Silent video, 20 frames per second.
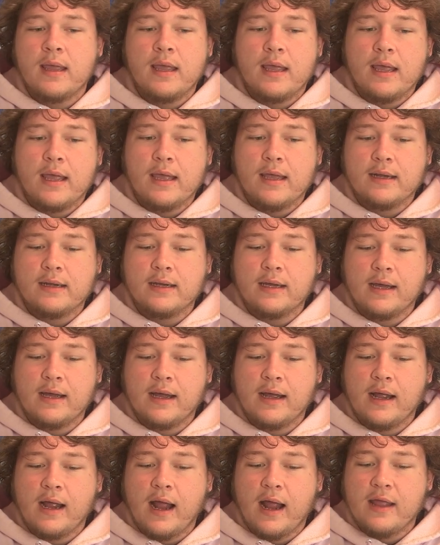And
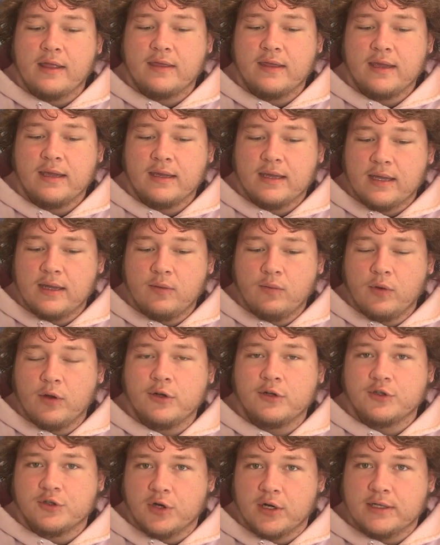I think he
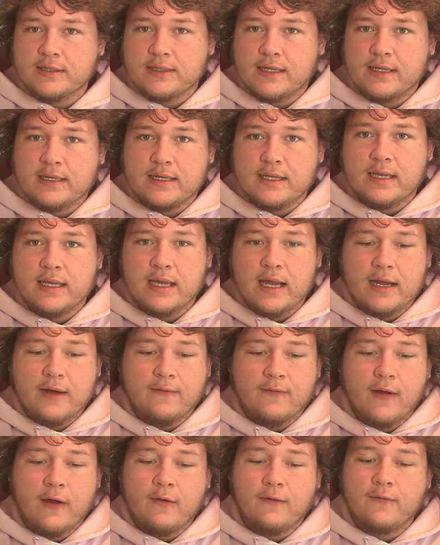will translate to the
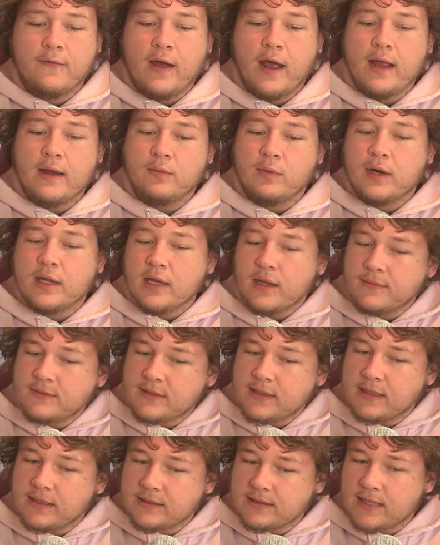NFL fine. When it comes
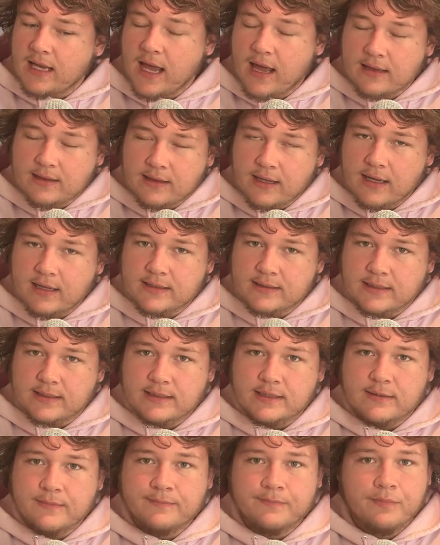to his
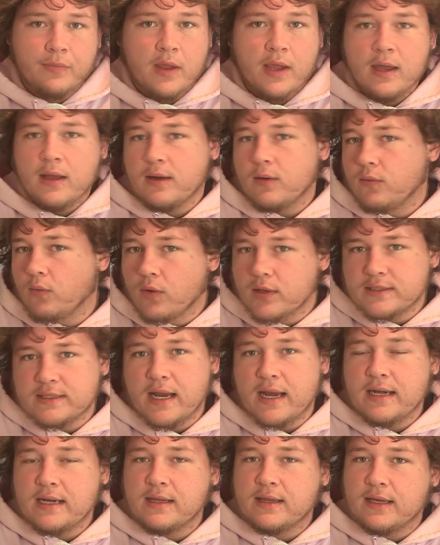athleticism, wasn't
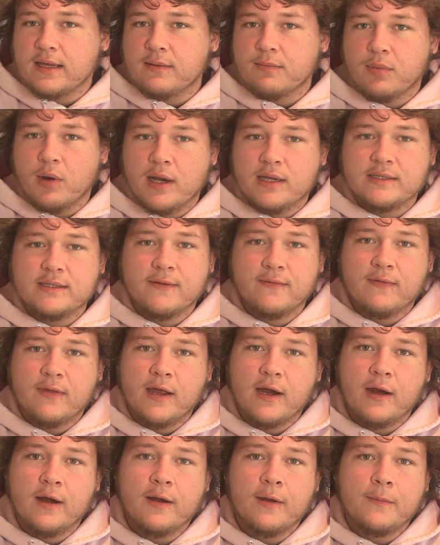anything impressive
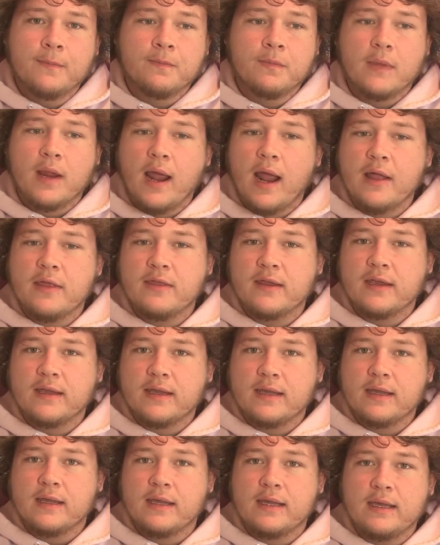there. I think
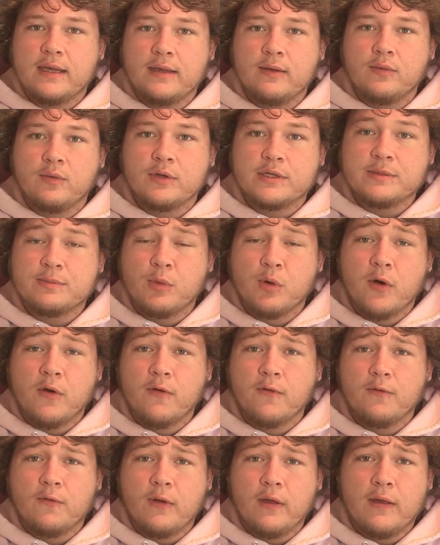he was more
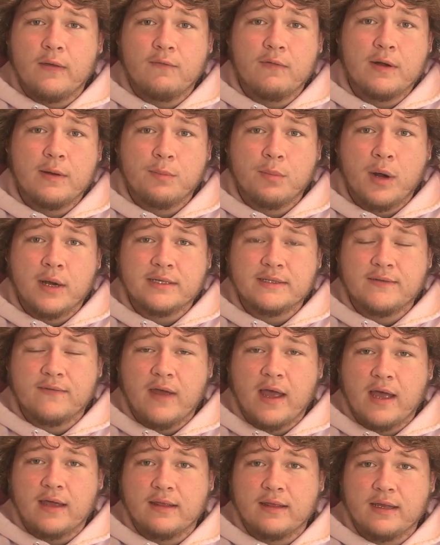of an impressive
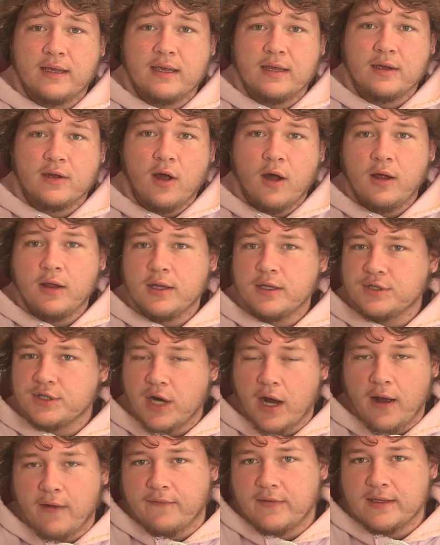athlete in college.
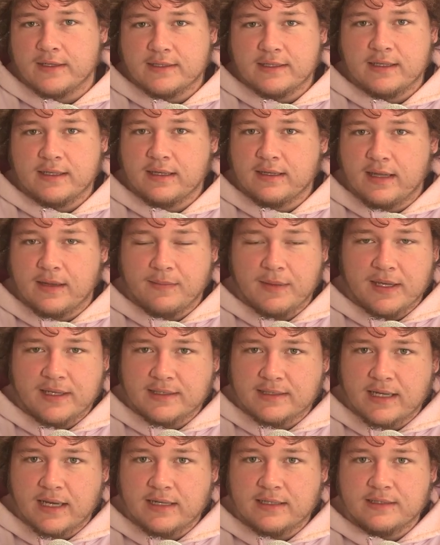Obviously, that
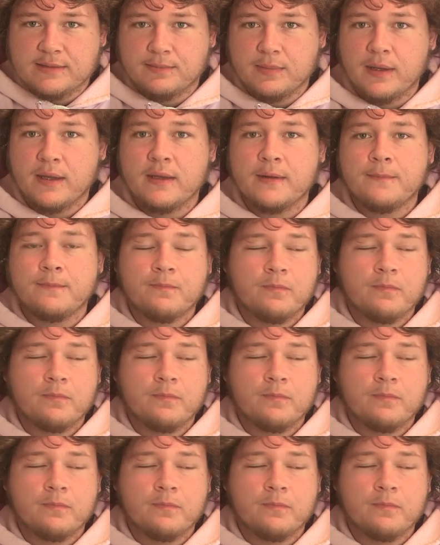makes sense, but